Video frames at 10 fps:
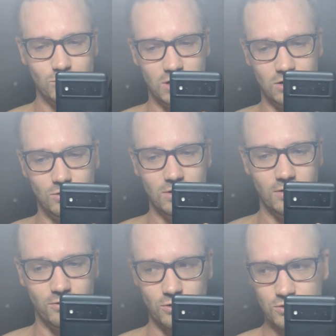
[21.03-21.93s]
when you do it
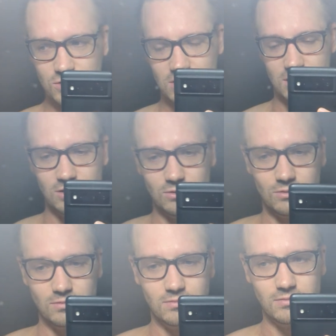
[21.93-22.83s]
at first, like
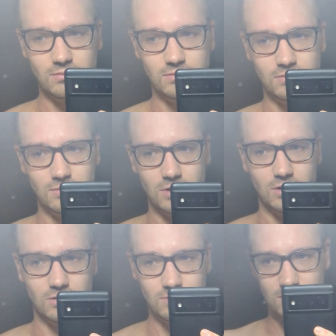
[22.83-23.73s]
you know,